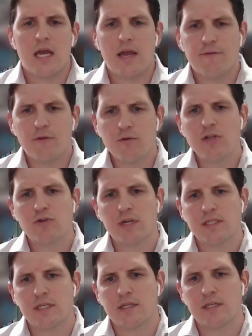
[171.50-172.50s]
If you're
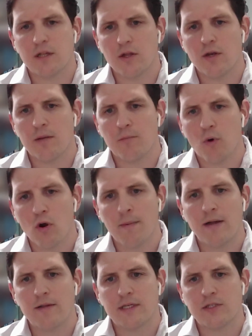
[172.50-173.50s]
interested in learning more
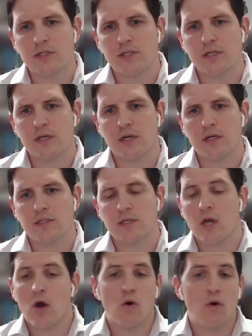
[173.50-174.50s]
about DigiCert
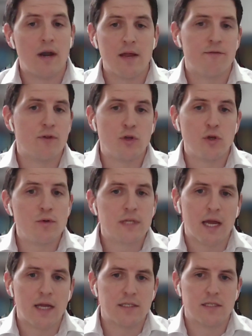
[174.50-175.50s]
or any of the use
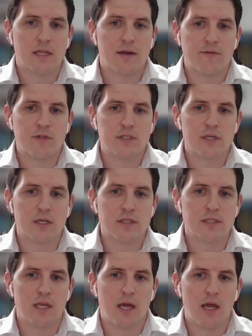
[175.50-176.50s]
cases that I've
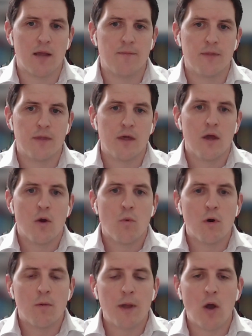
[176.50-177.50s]
discussed today,
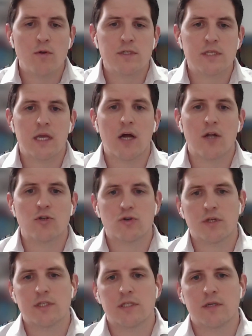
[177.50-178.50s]
we'll be hosting our
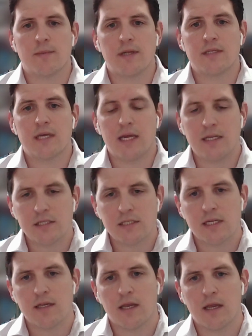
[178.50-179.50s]
Trust Summit in
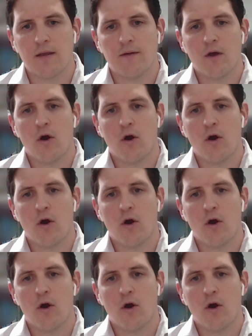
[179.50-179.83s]
Sydney